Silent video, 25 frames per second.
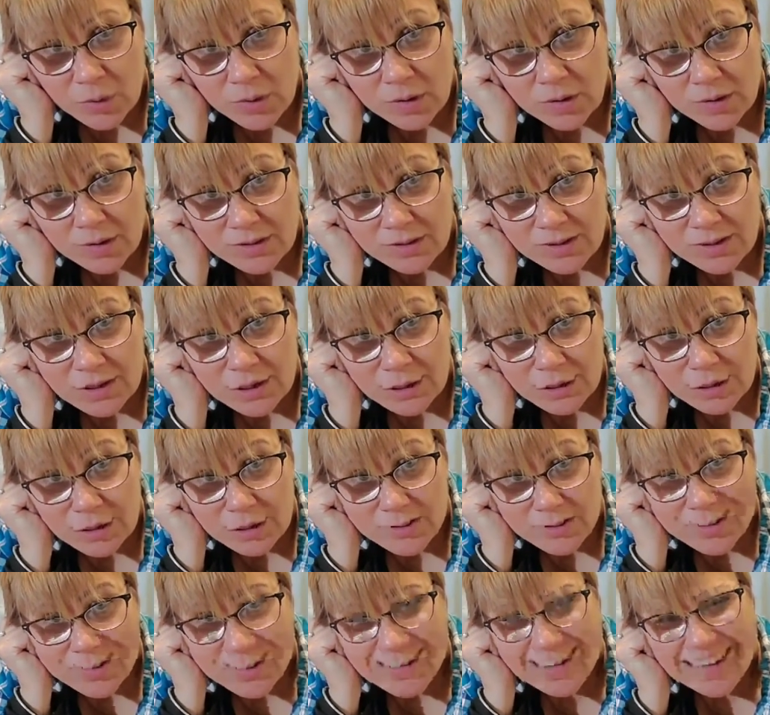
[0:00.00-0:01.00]
am
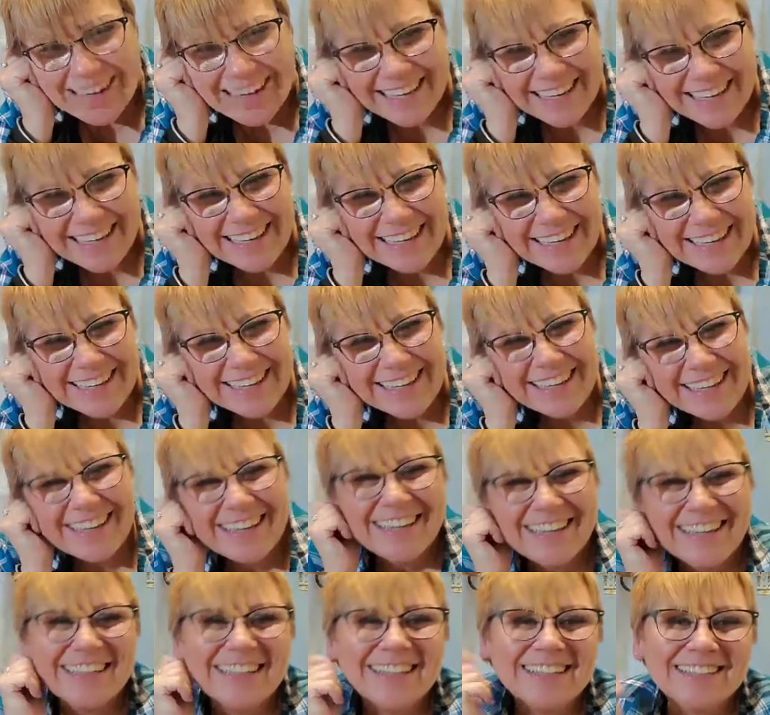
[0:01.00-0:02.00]
more nocturnal.
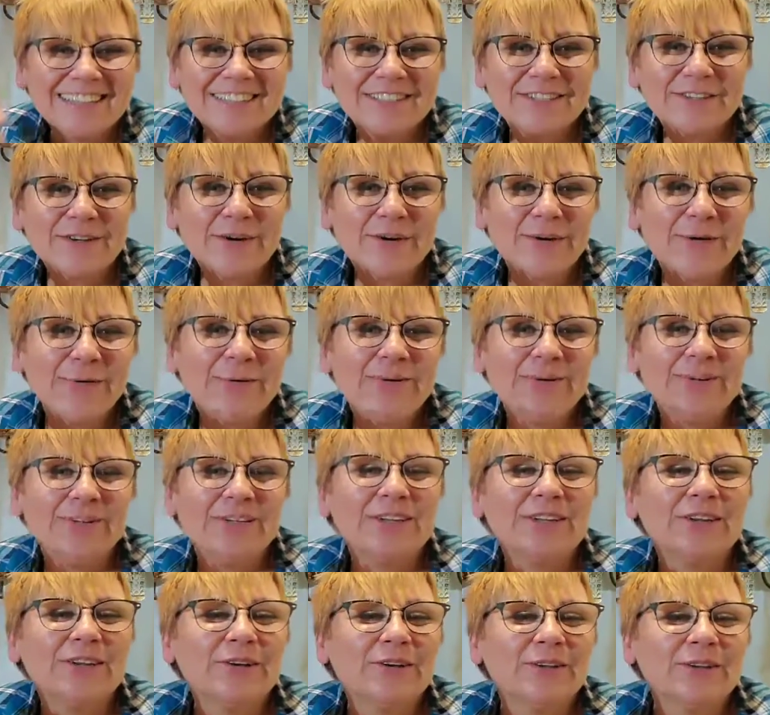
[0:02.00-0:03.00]

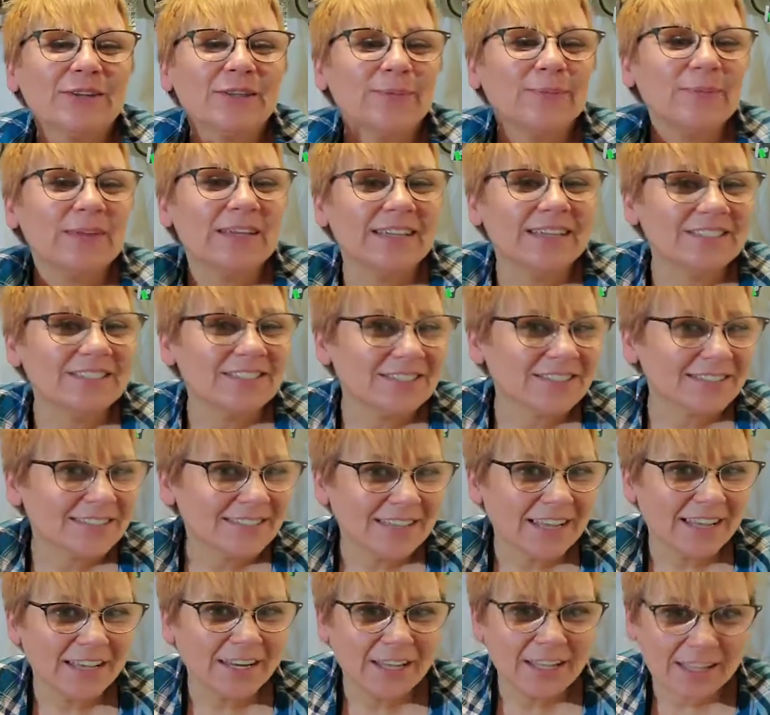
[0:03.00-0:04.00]
So, you know,
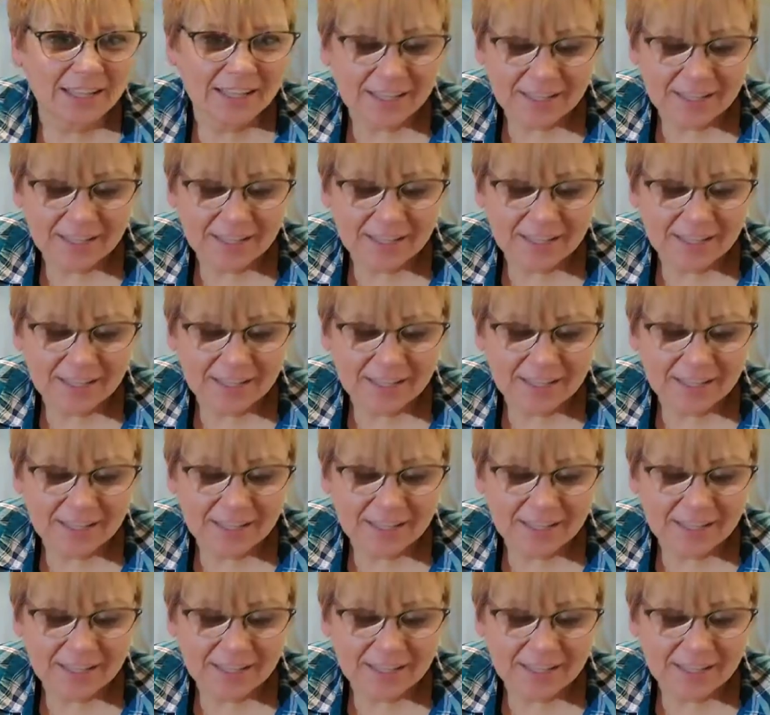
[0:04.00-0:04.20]
let me